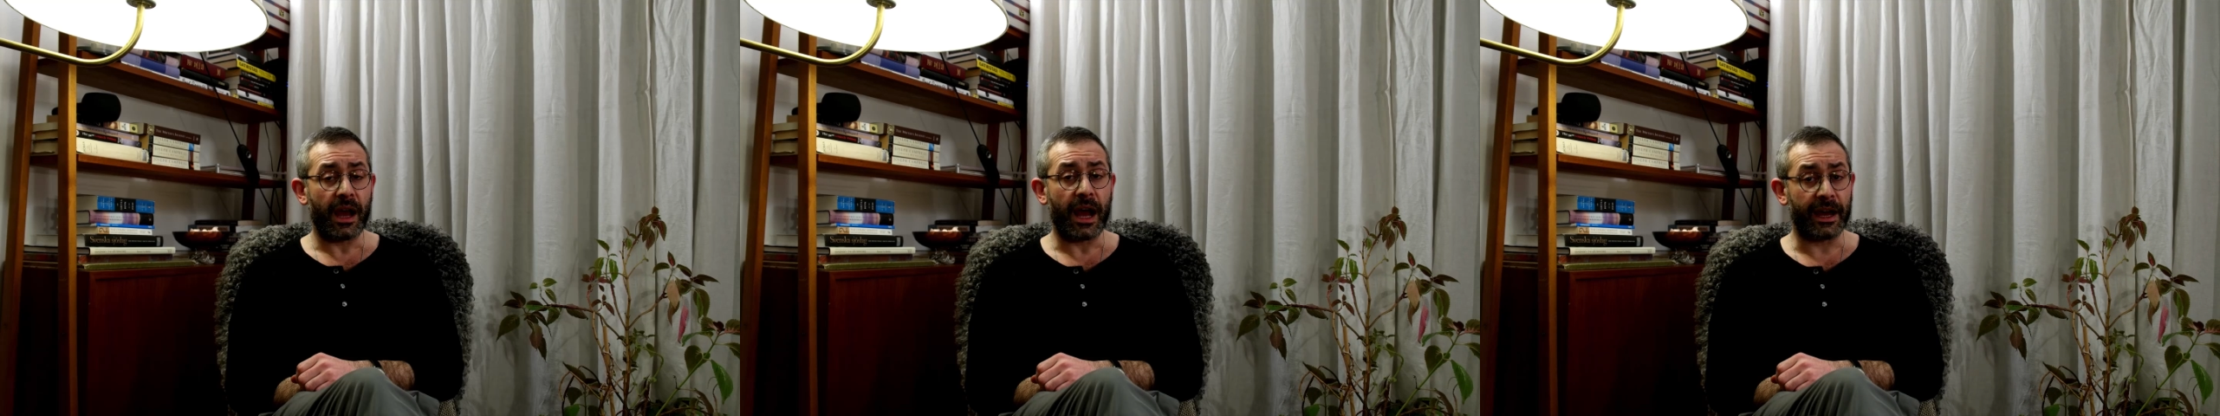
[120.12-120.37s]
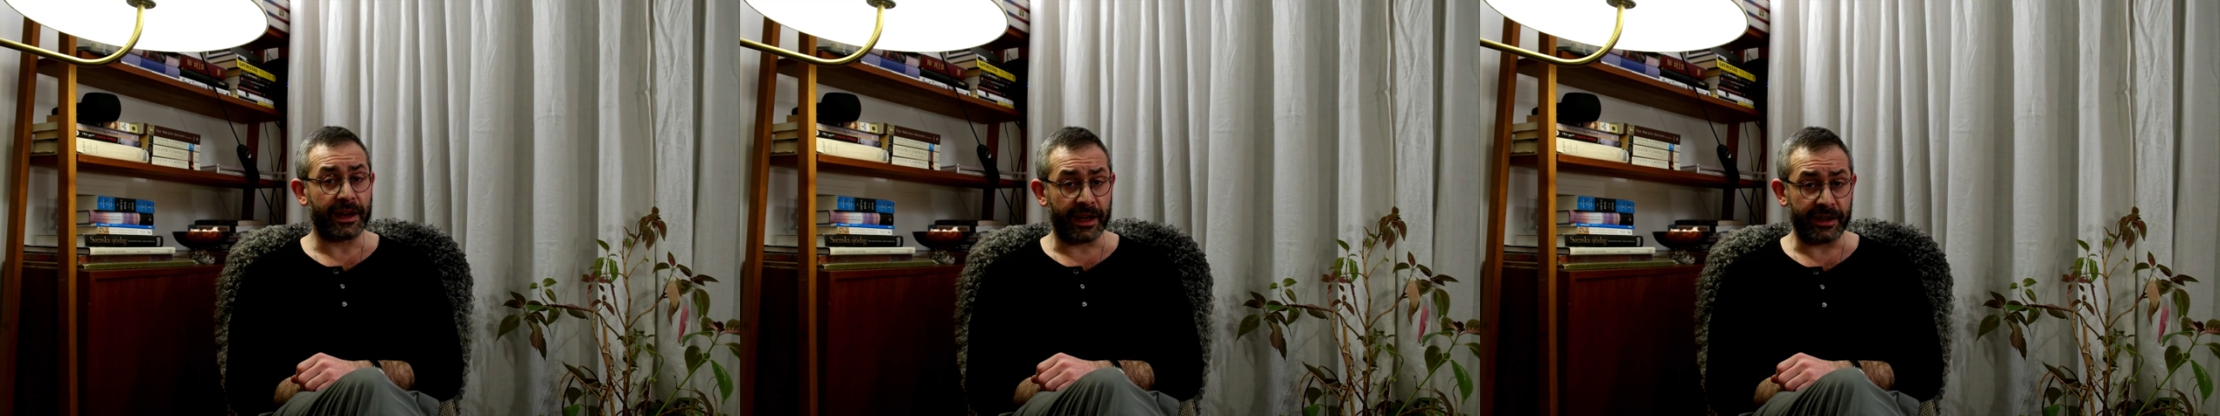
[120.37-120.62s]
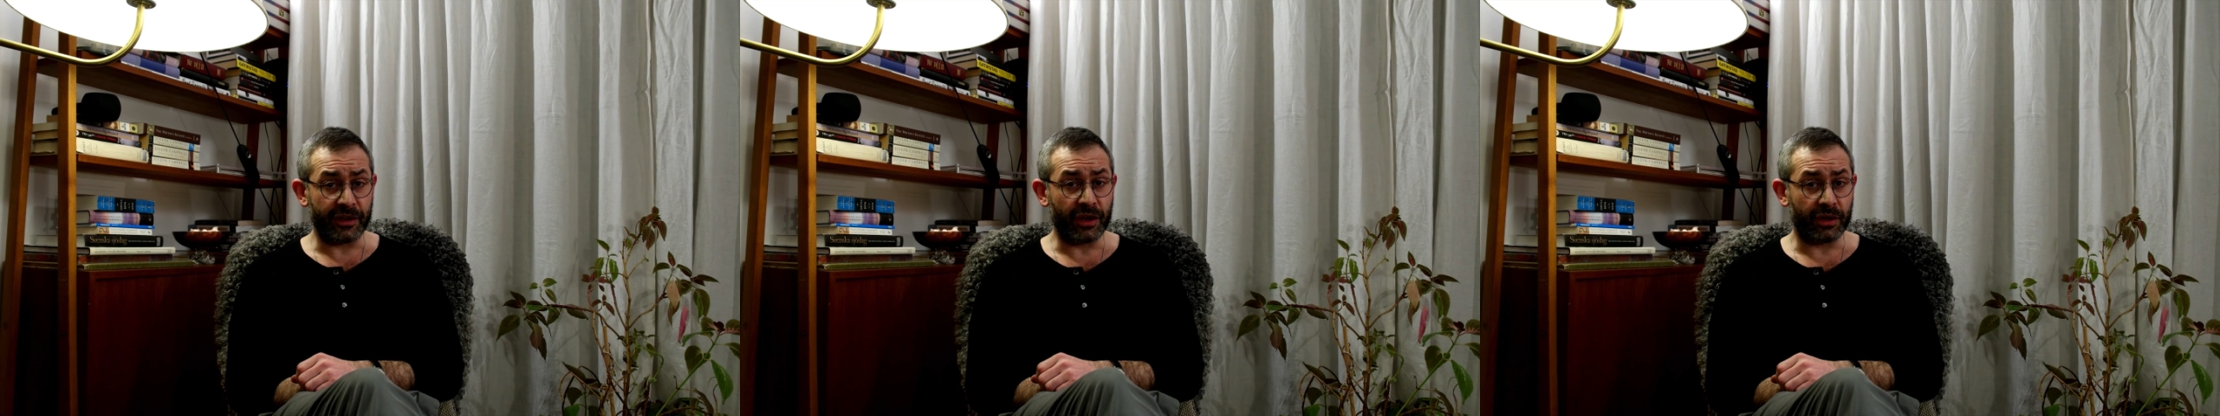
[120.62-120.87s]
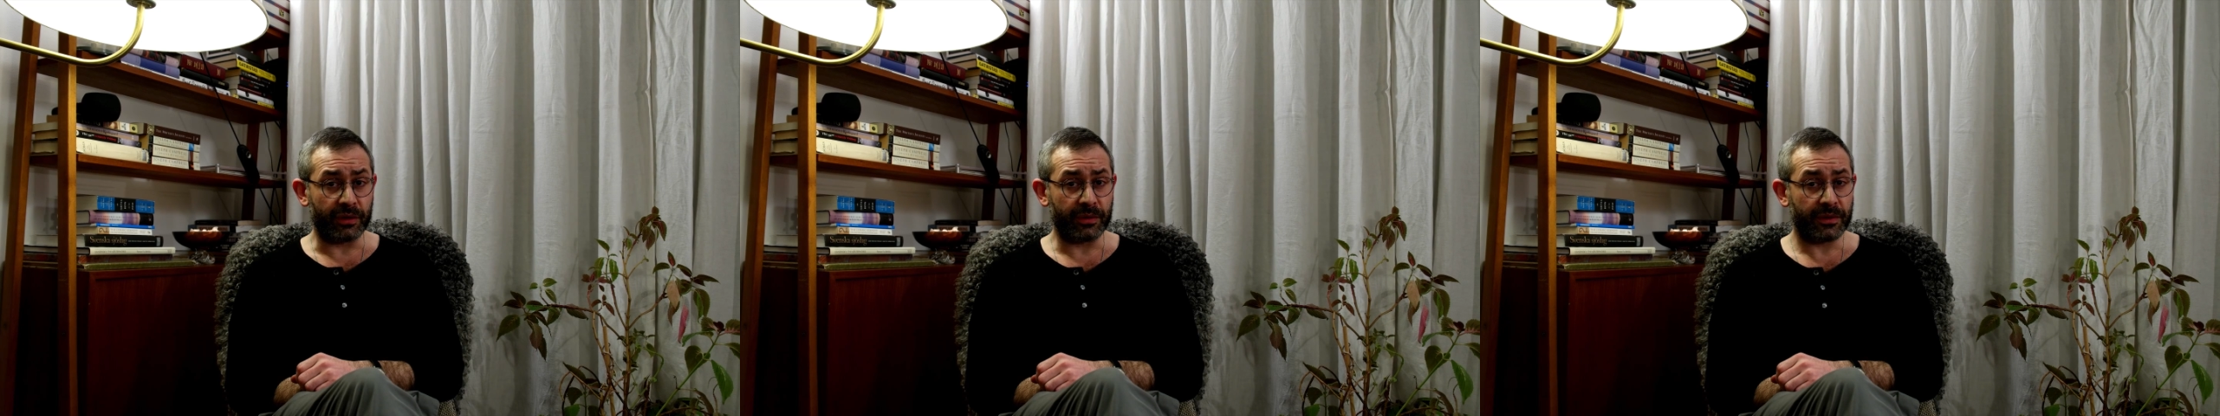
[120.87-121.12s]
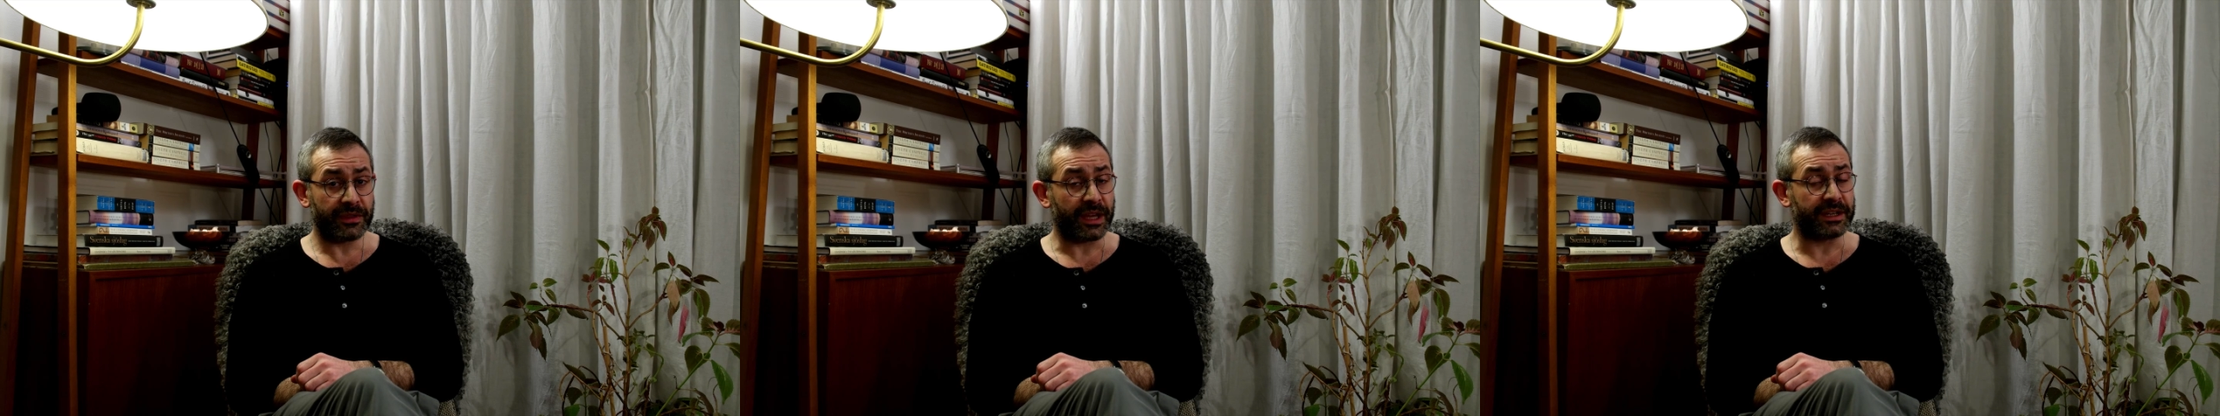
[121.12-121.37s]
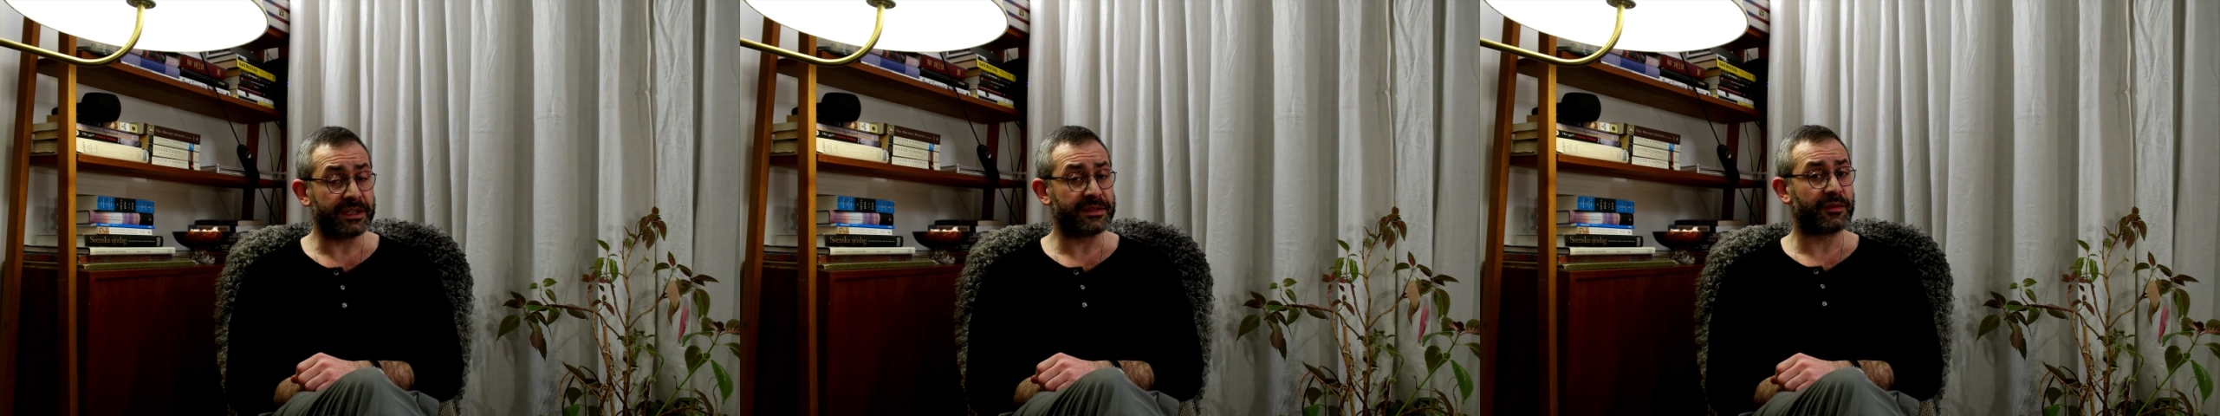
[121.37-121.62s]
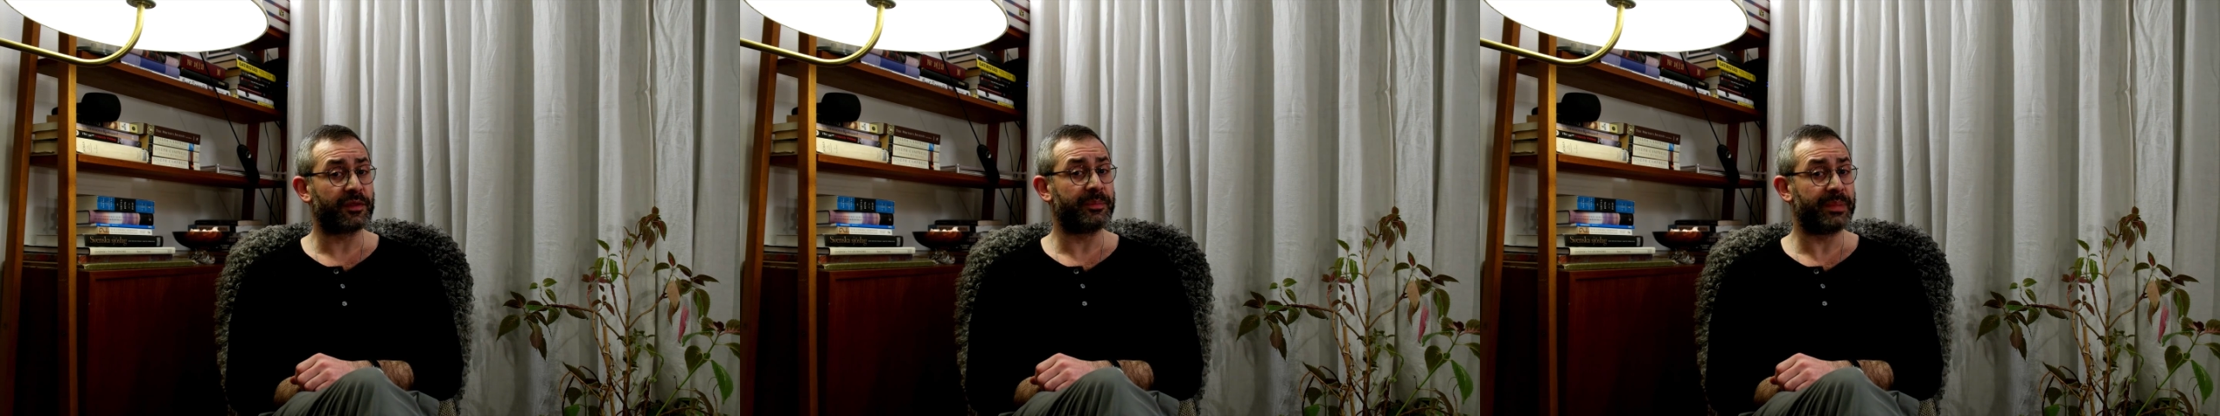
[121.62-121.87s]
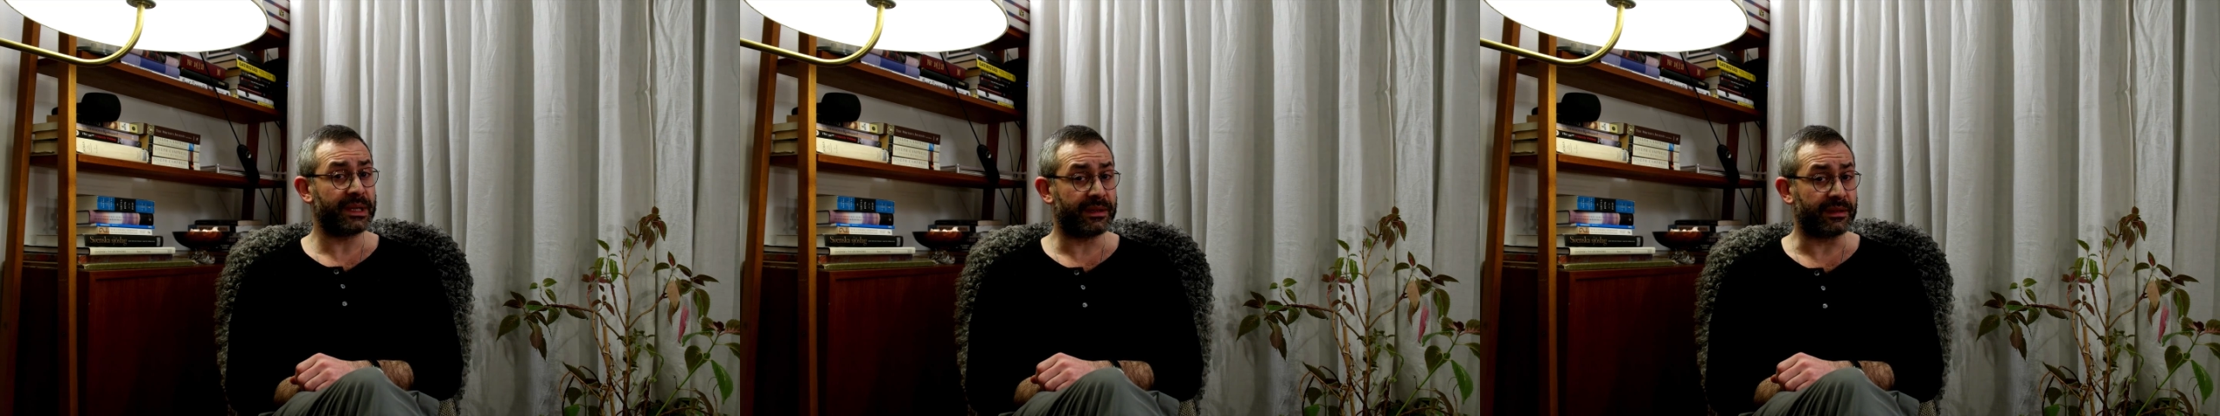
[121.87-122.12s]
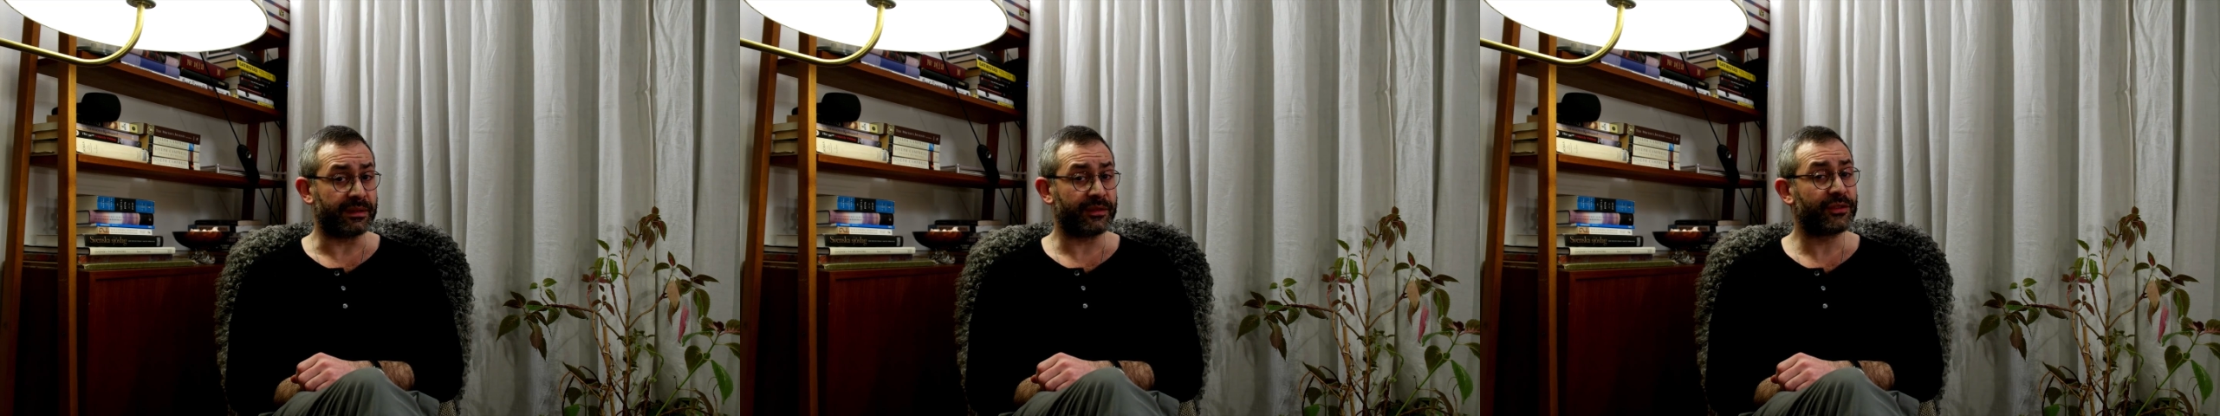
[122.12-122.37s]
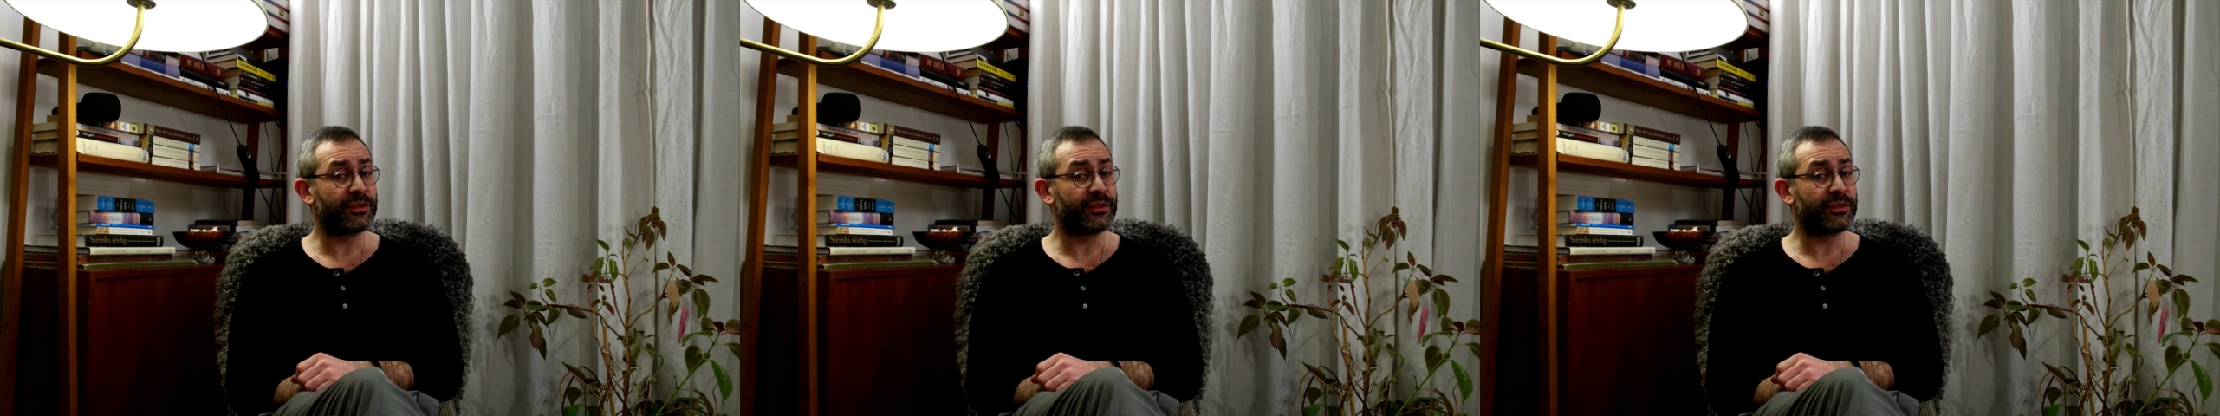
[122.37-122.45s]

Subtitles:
And I know that it is forbidden